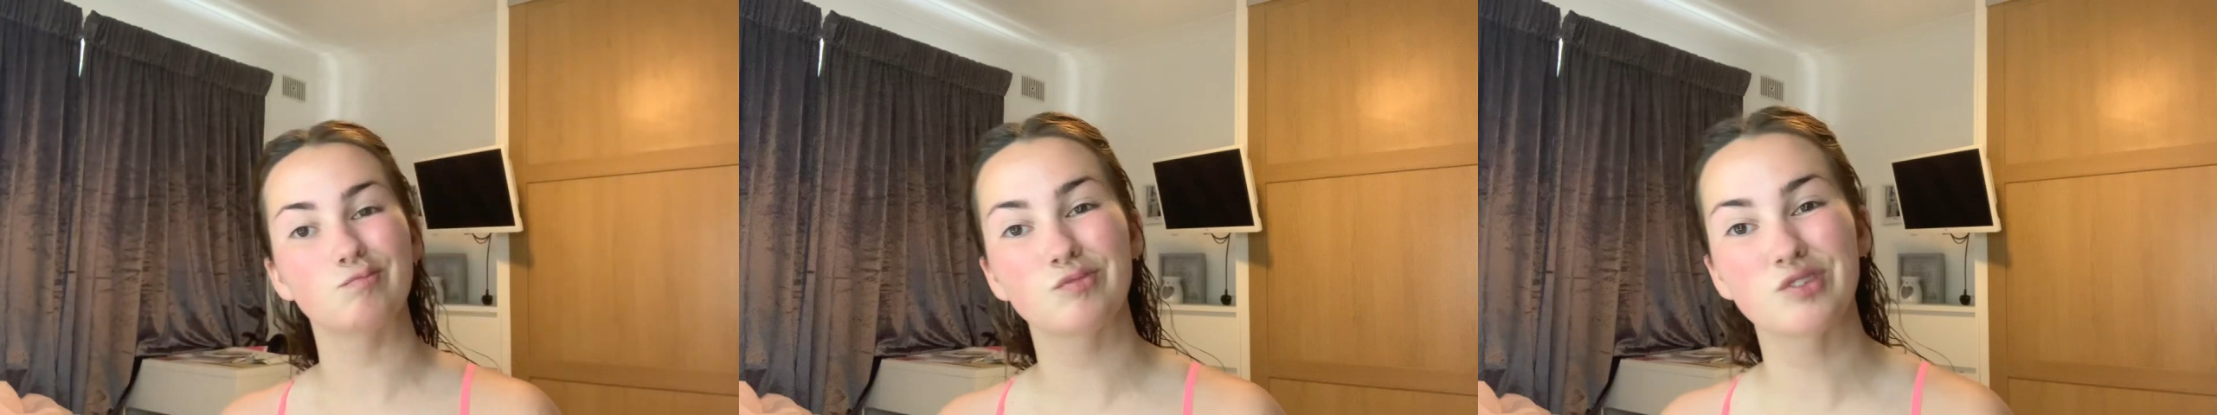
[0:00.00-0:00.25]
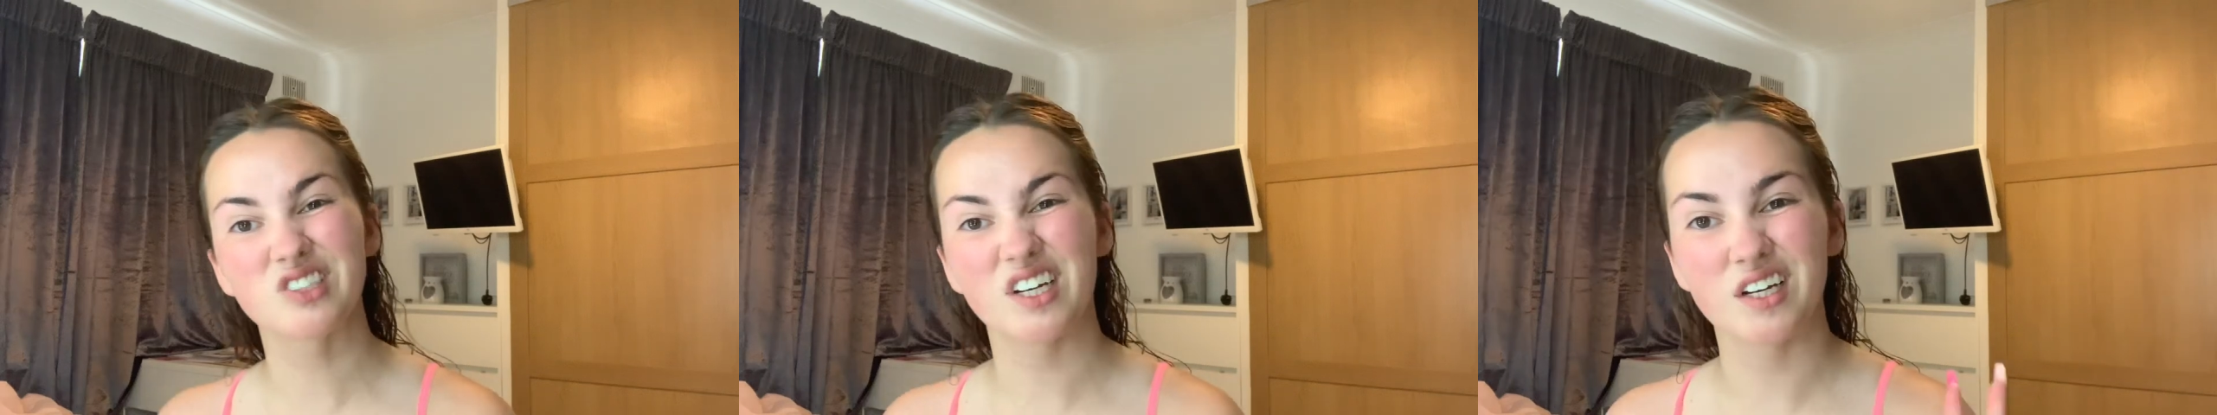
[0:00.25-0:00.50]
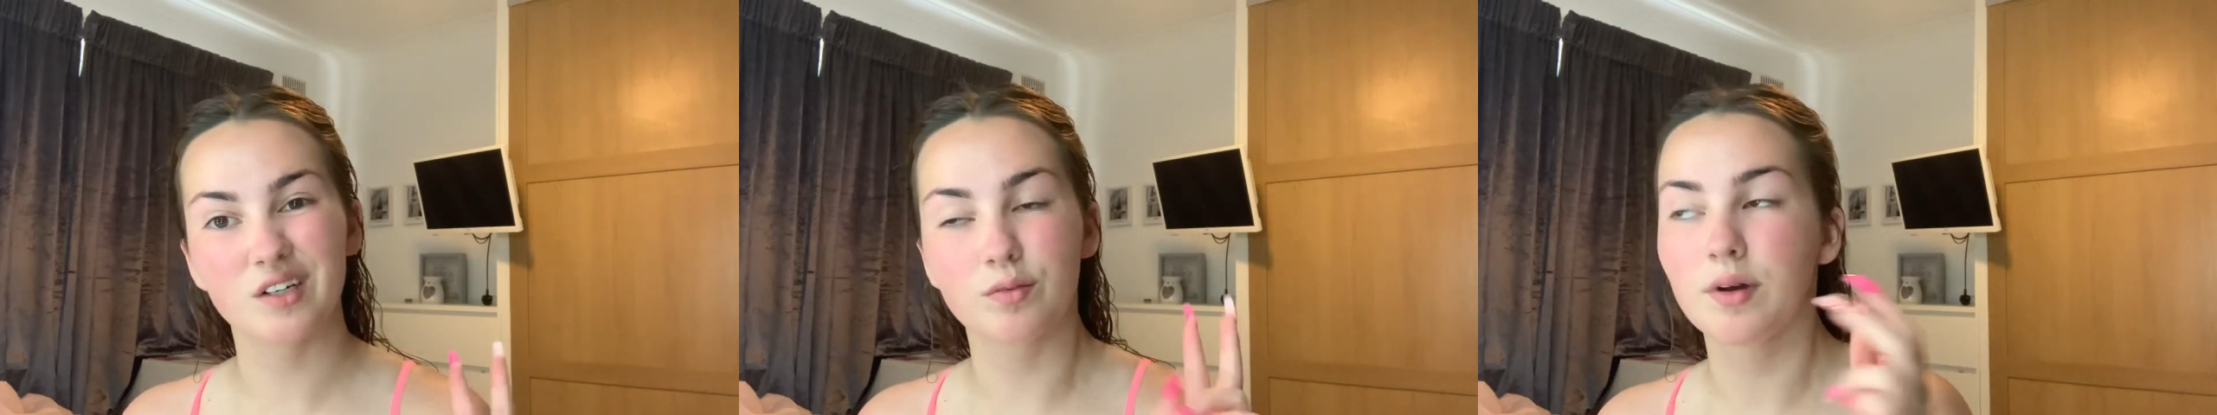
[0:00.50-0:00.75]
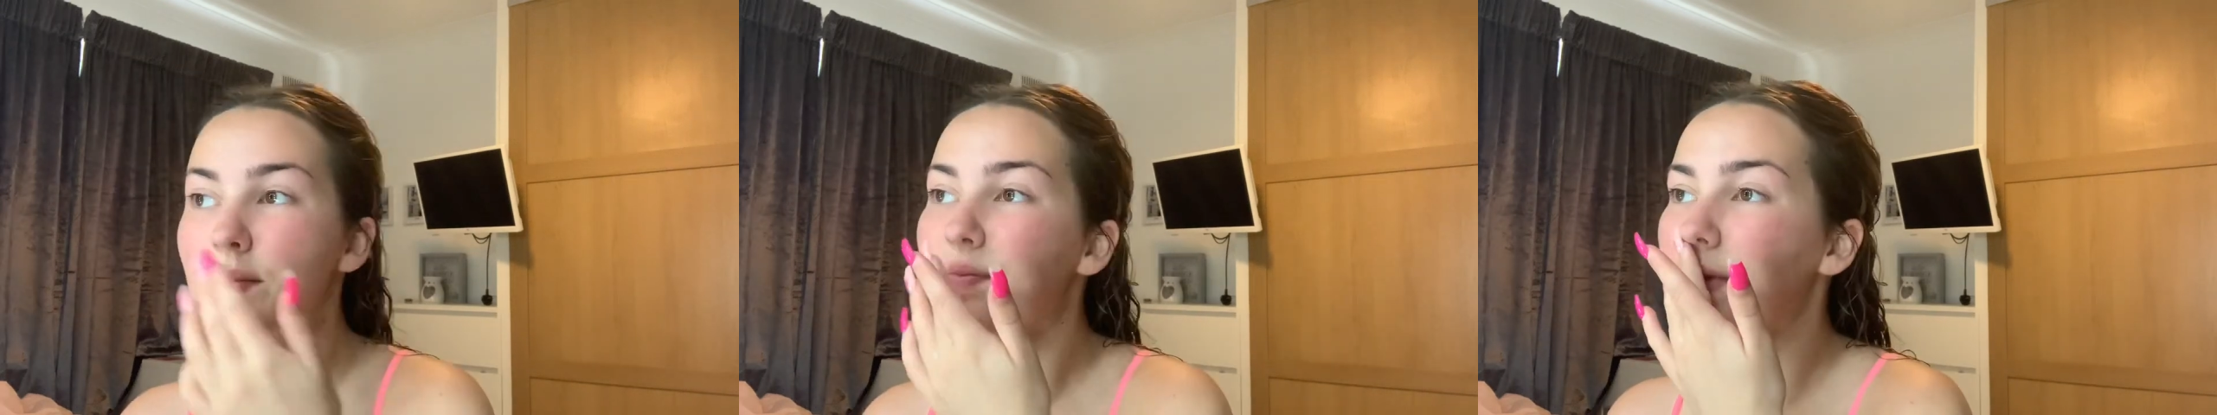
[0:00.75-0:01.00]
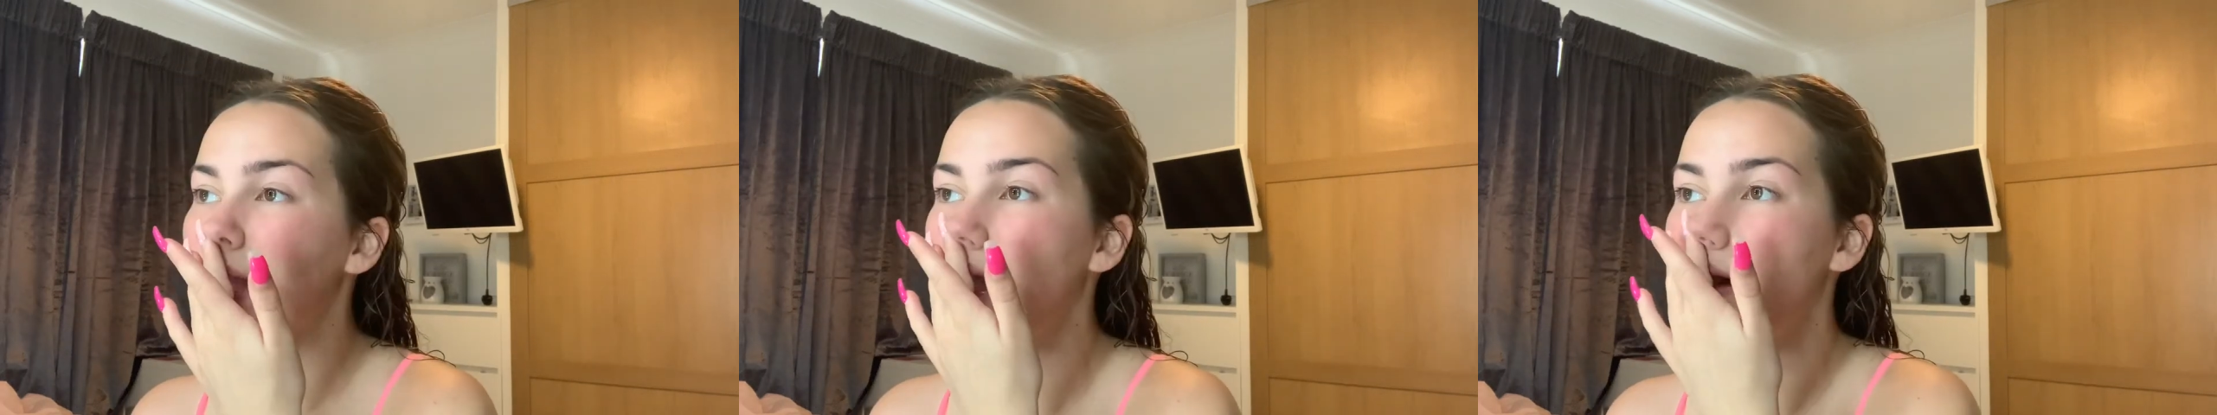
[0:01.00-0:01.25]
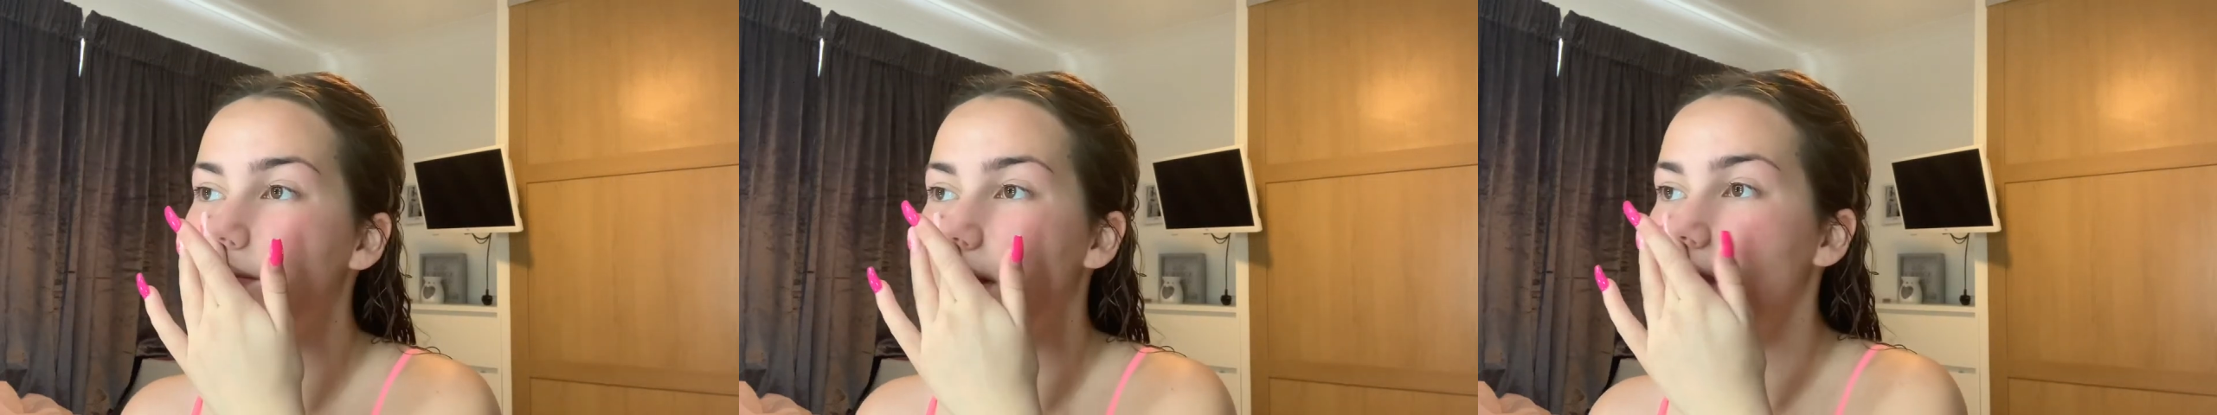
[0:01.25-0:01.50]
So
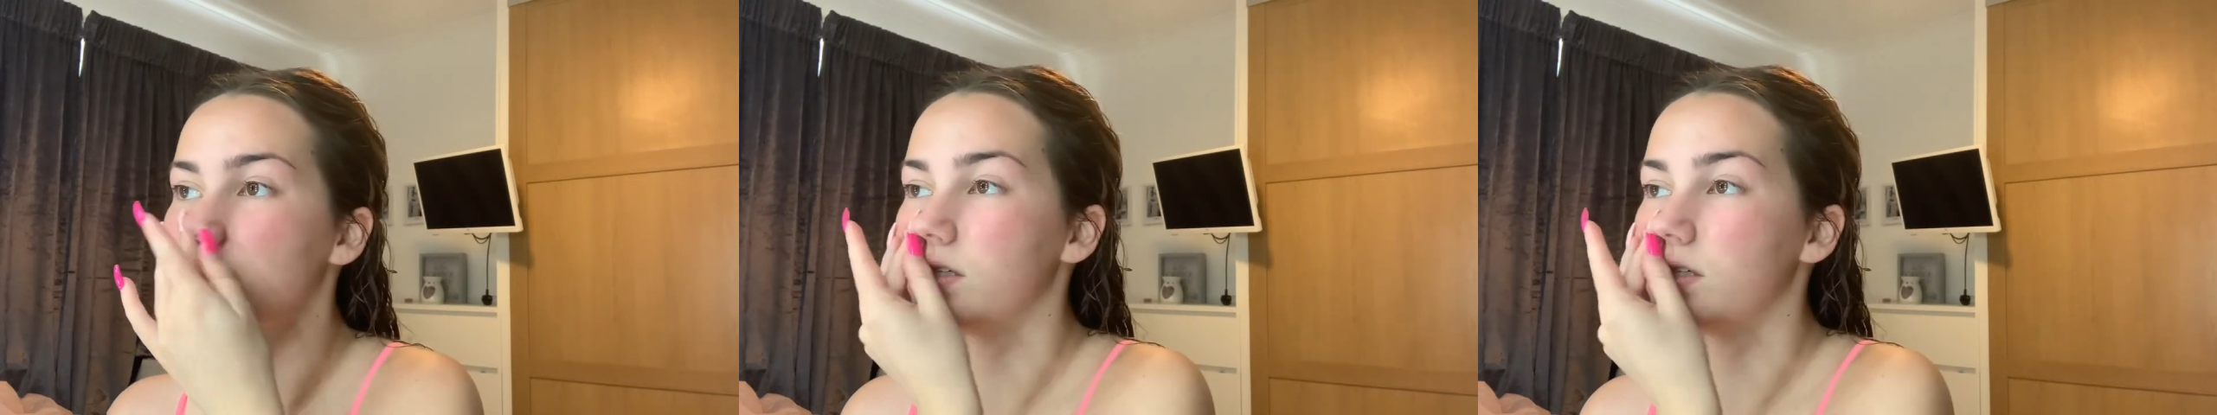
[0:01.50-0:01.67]
yeah,